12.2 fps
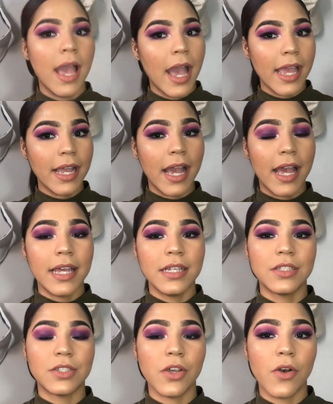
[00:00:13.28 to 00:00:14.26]
Hi
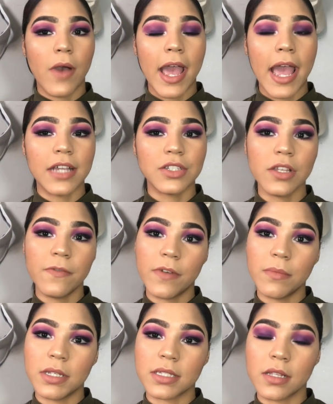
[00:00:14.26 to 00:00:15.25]
guys, so I actually
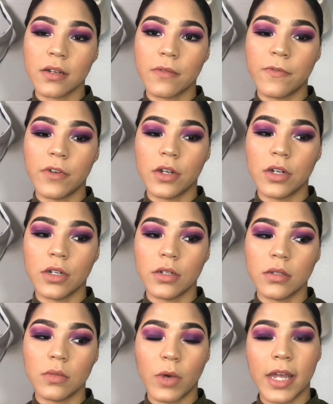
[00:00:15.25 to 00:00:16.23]
filmed this look
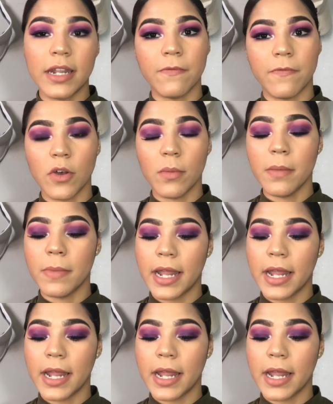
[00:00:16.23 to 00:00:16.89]
I didn't film it,